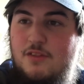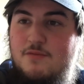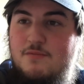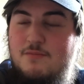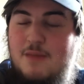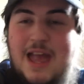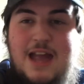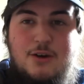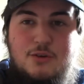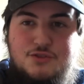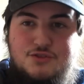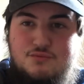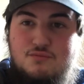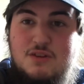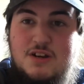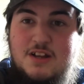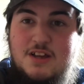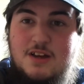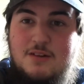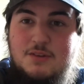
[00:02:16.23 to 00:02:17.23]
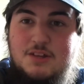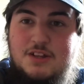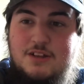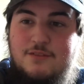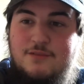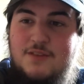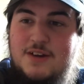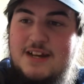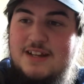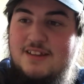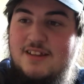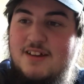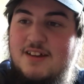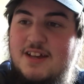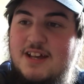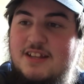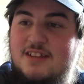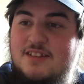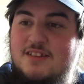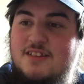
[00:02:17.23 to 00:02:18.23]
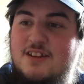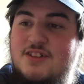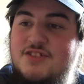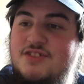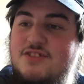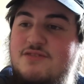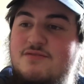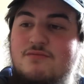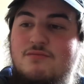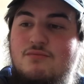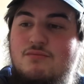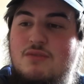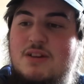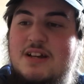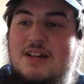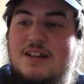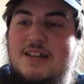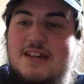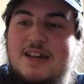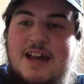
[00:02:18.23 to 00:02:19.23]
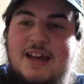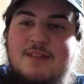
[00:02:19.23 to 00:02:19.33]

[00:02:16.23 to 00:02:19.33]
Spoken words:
else really, other than the fact that it doesn't really,